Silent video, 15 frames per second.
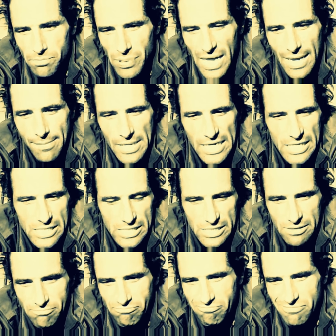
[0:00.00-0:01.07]
babies,
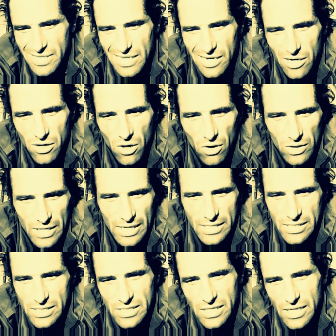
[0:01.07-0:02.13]
and they did all
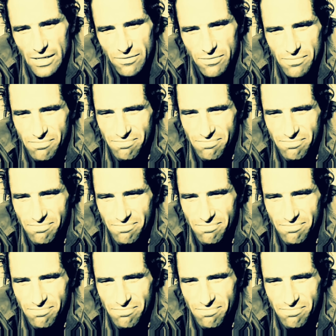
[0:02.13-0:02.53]
kinds of stuff.